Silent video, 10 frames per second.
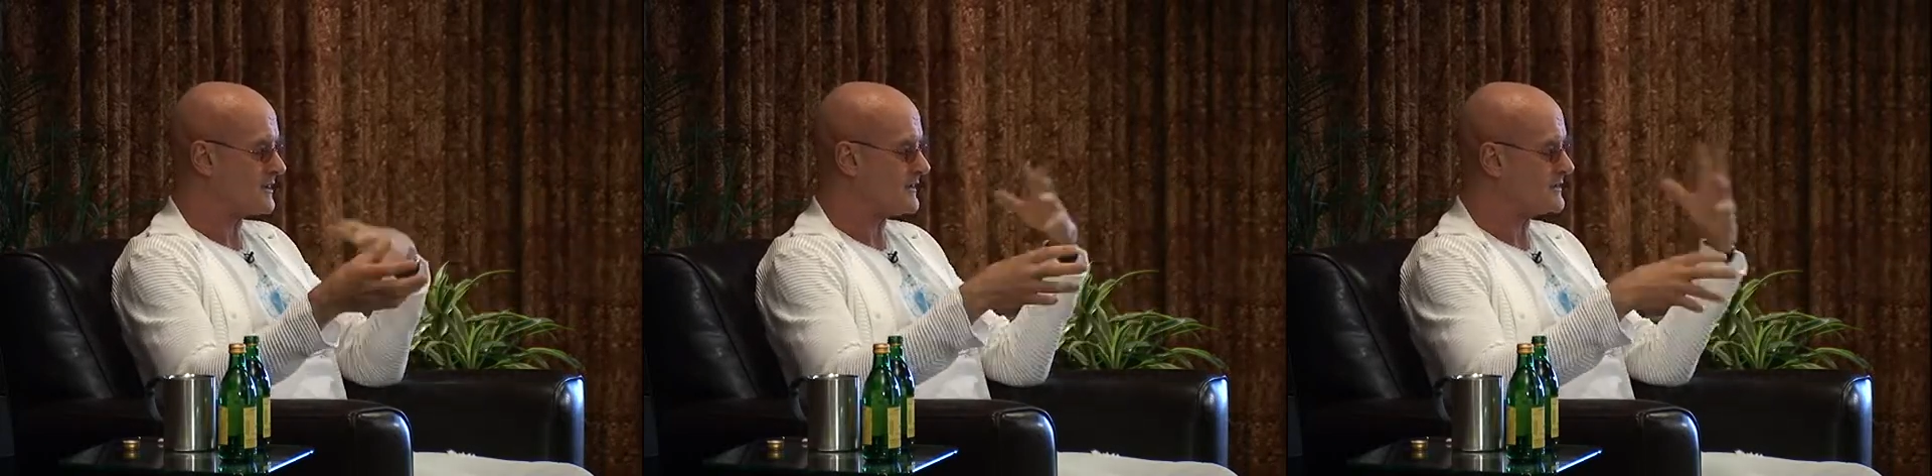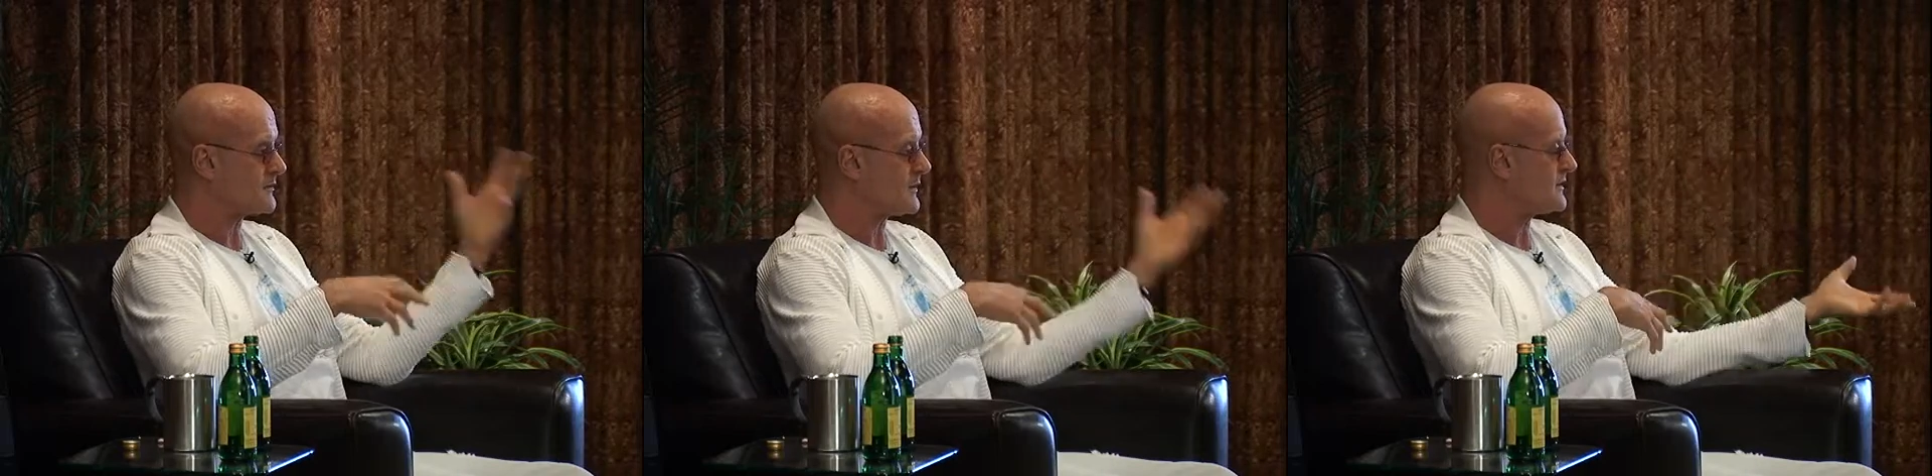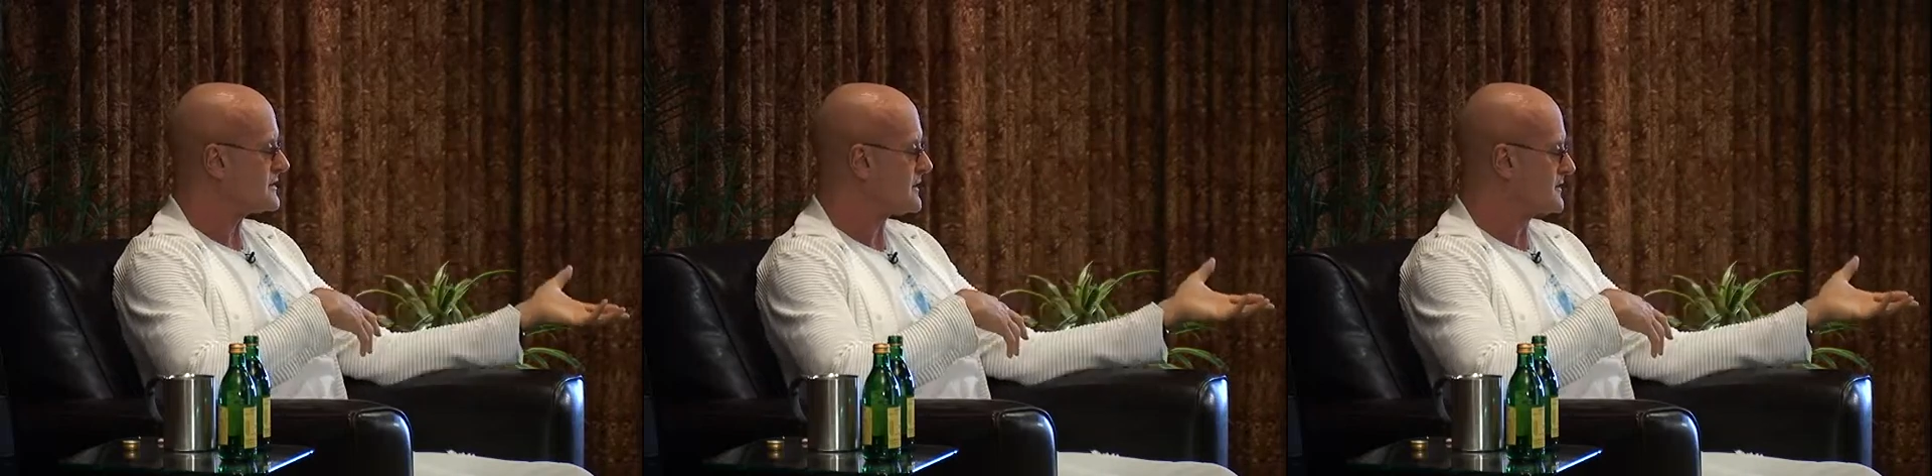and this
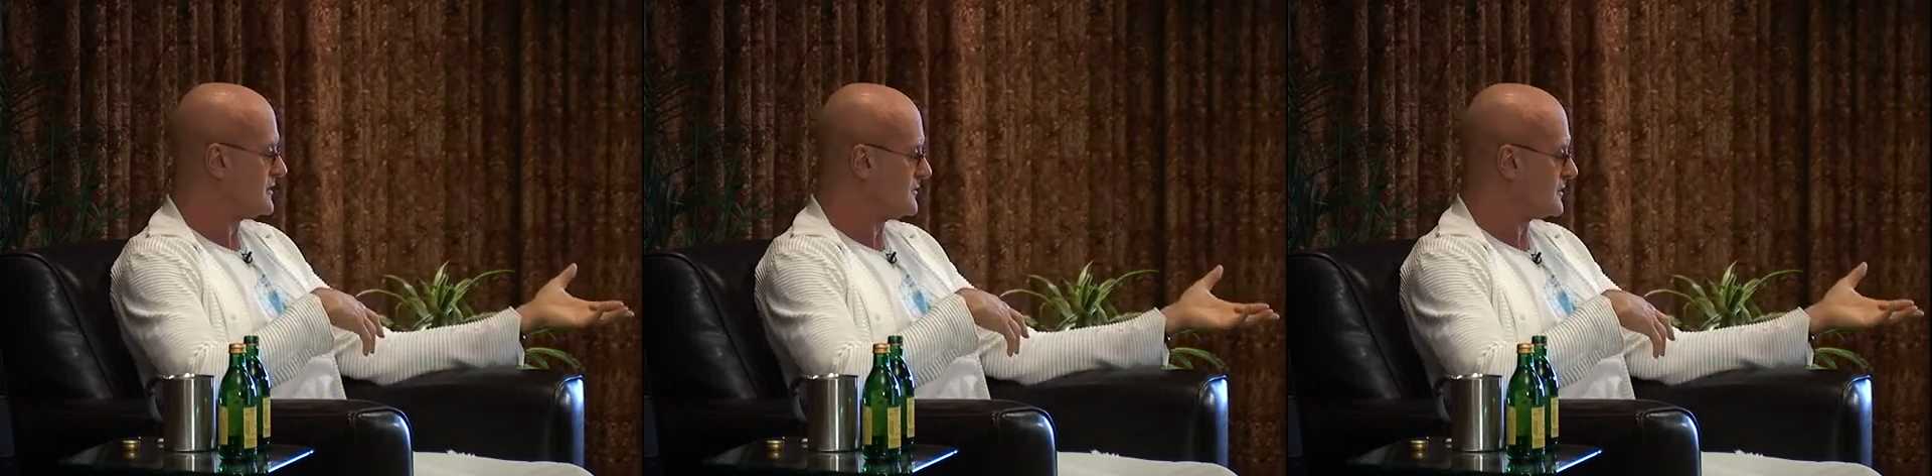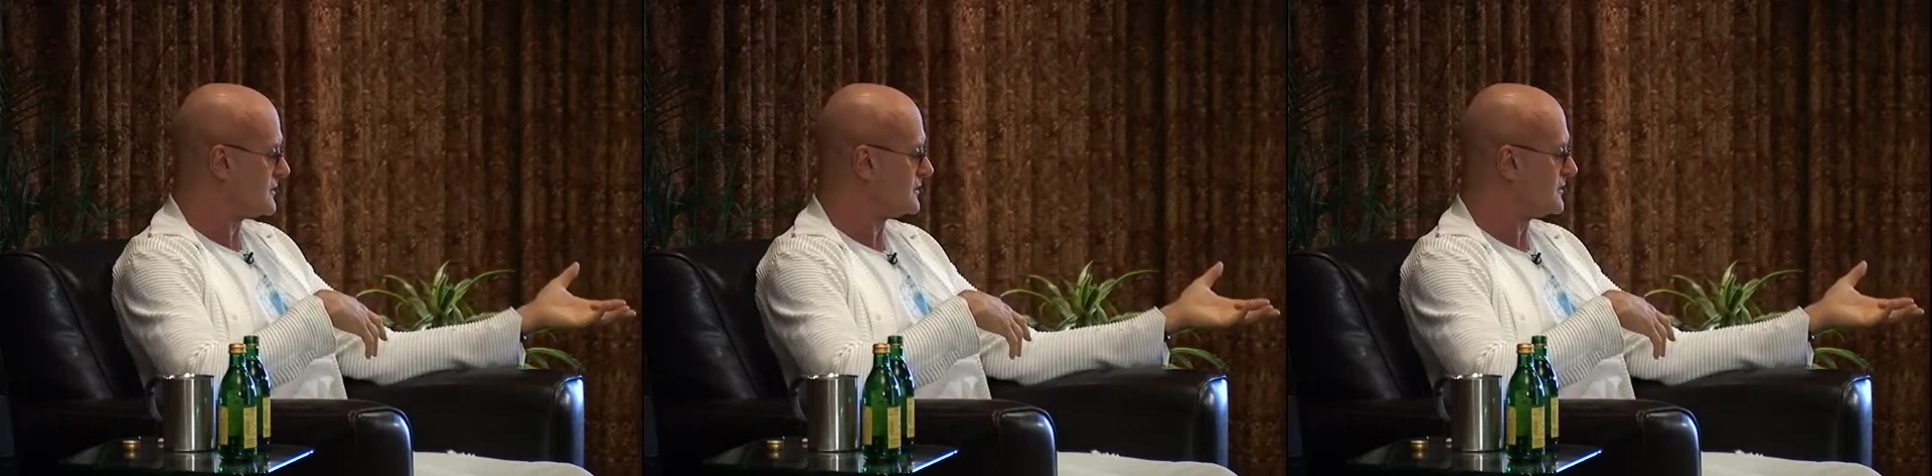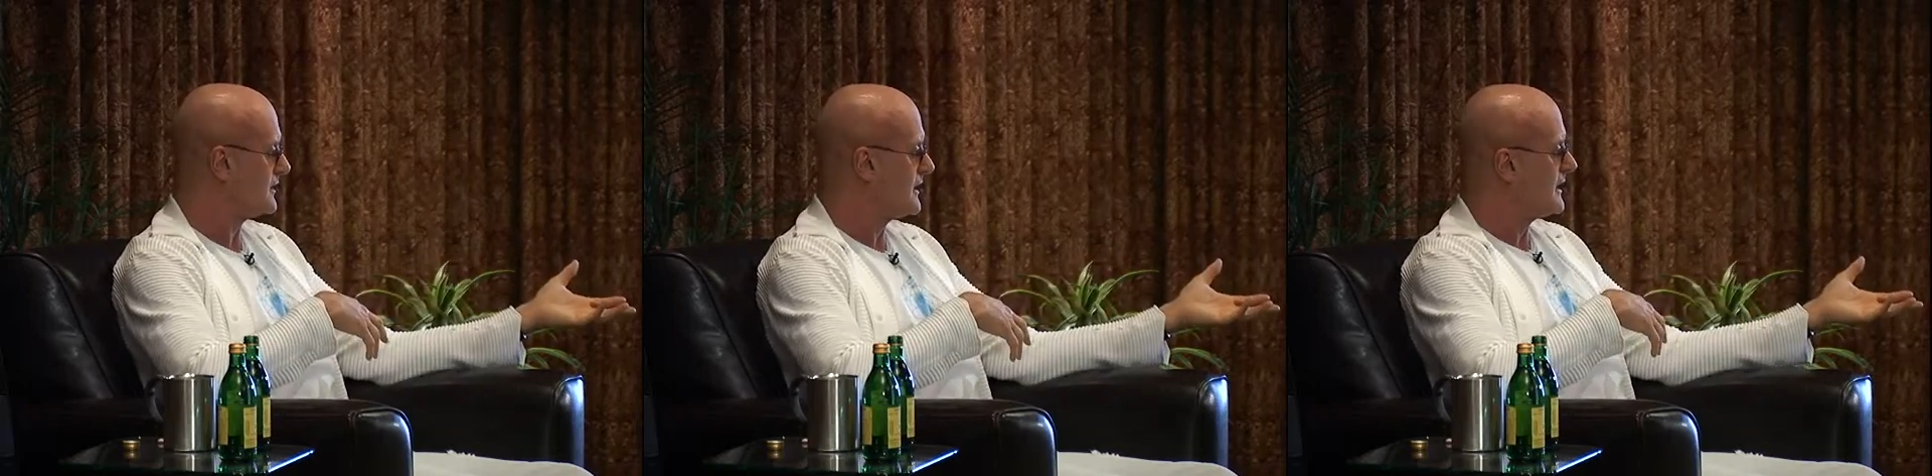awareness into the world,
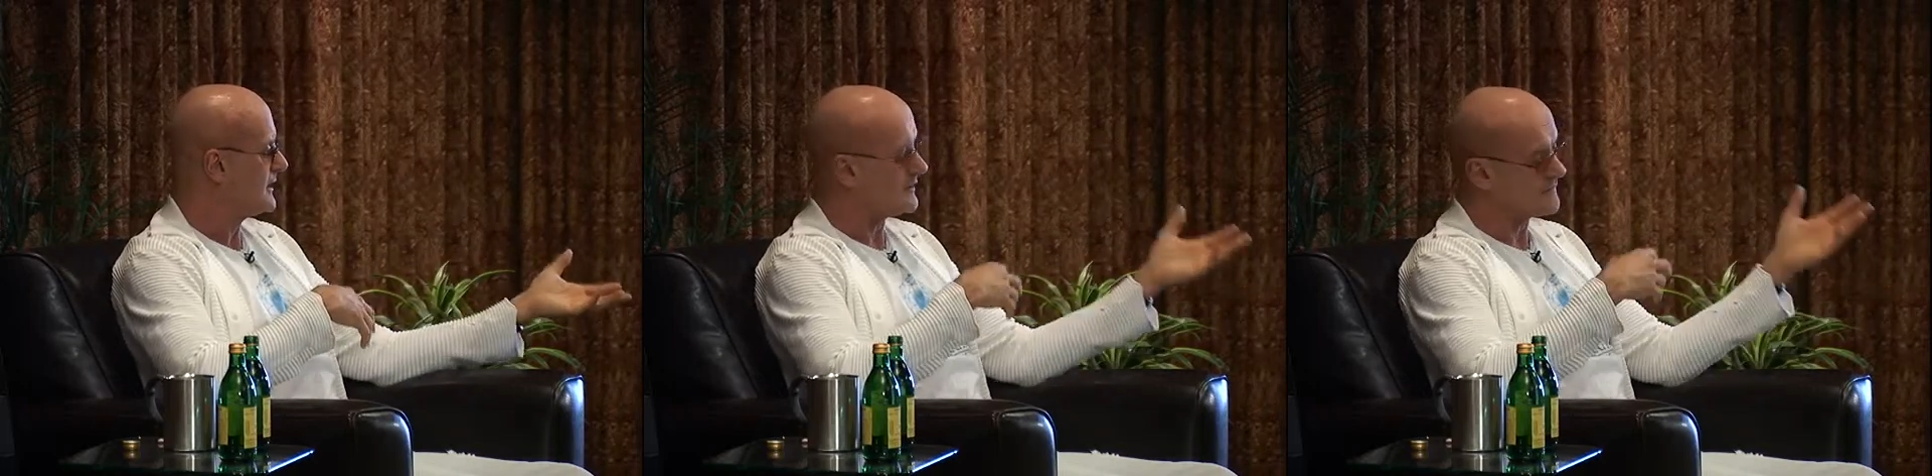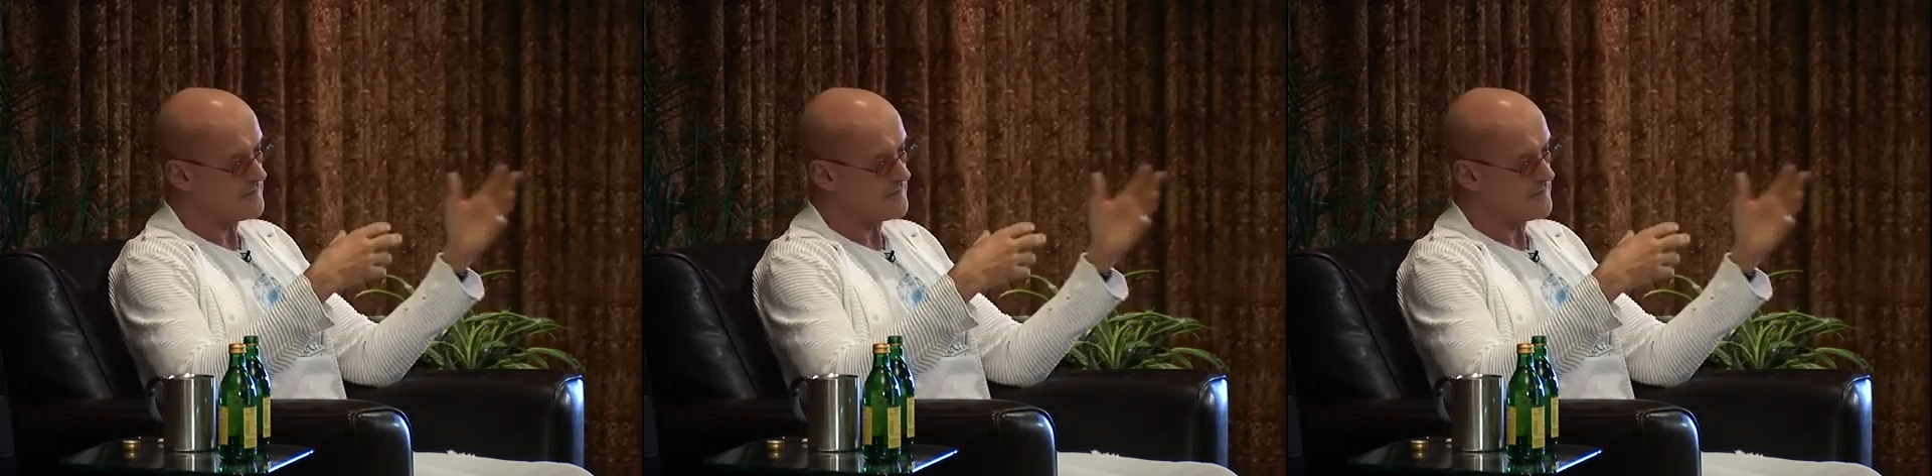get